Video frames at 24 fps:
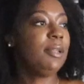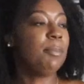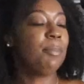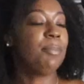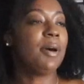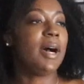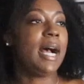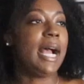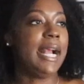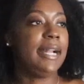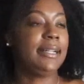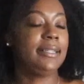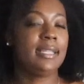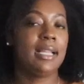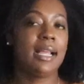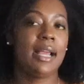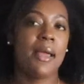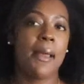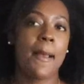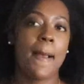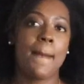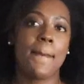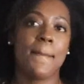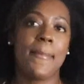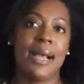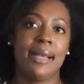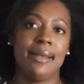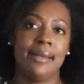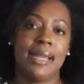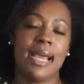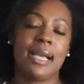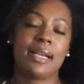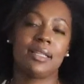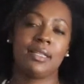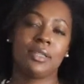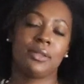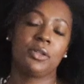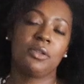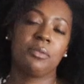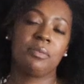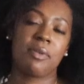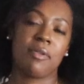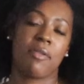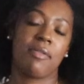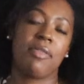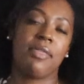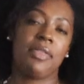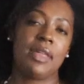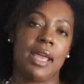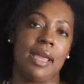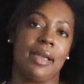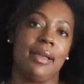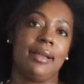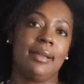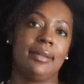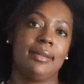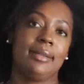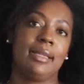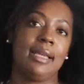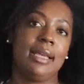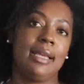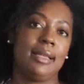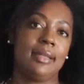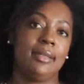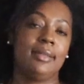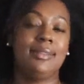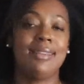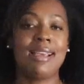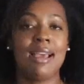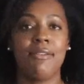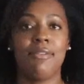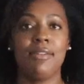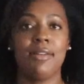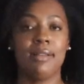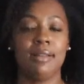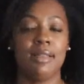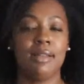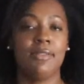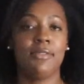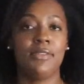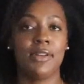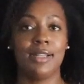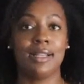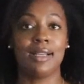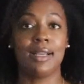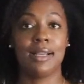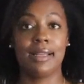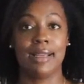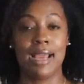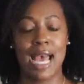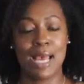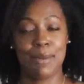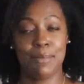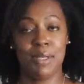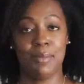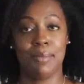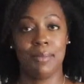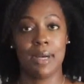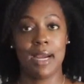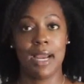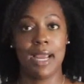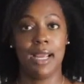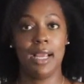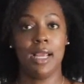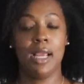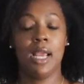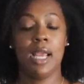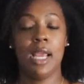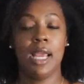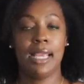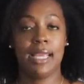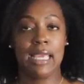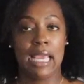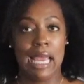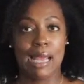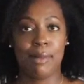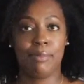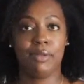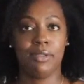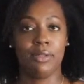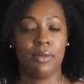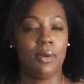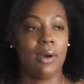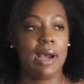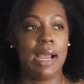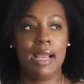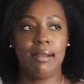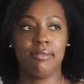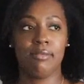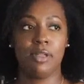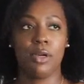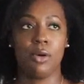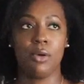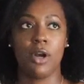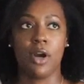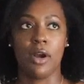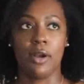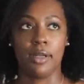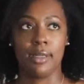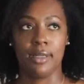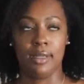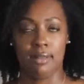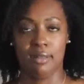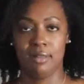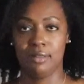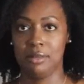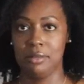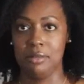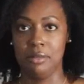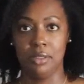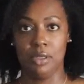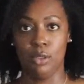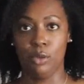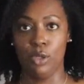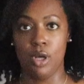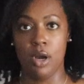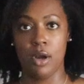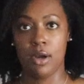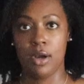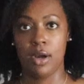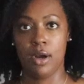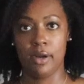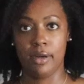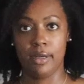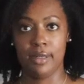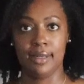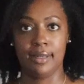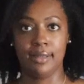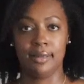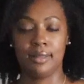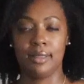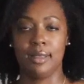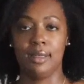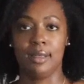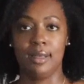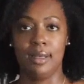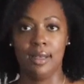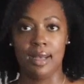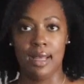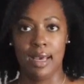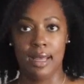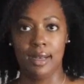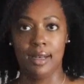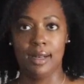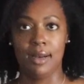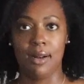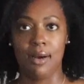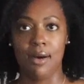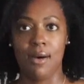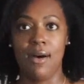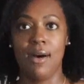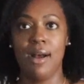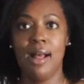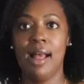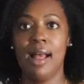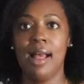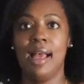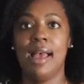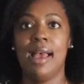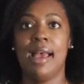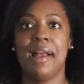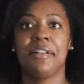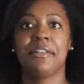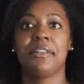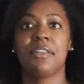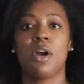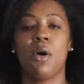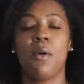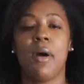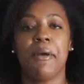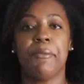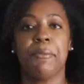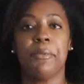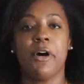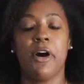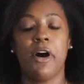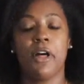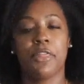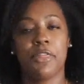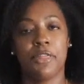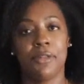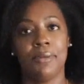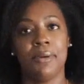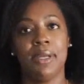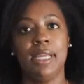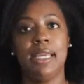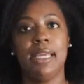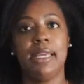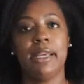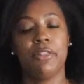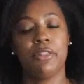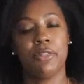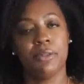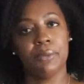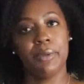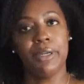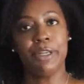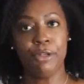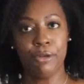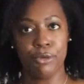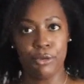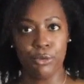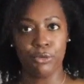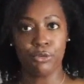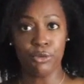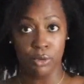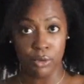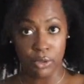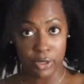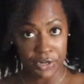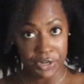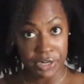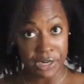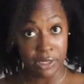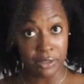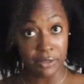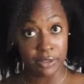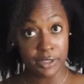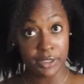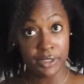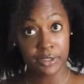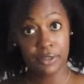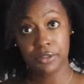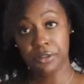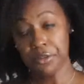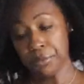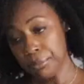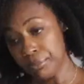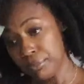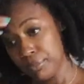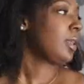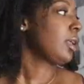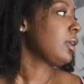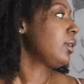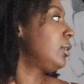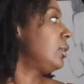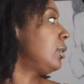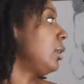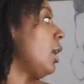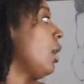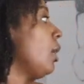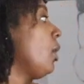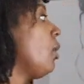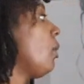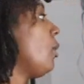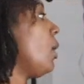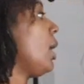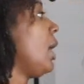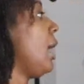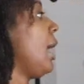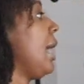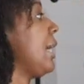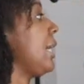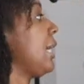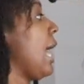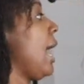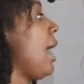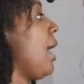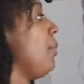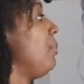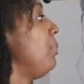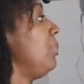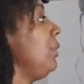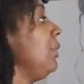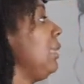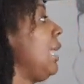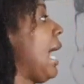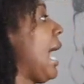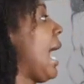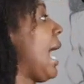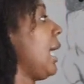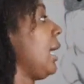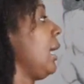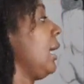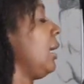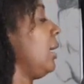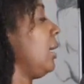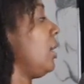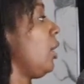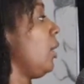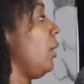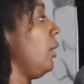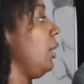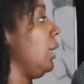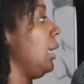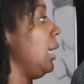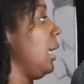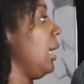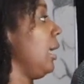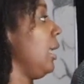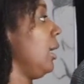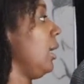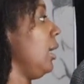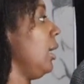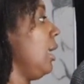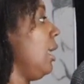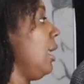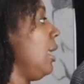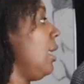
But my next group of things is definitely filling a gap in my capsule. I have no cardigans, no long cardigans, none at all. And so I bought three and three neutral colors. So I got a black cardigan.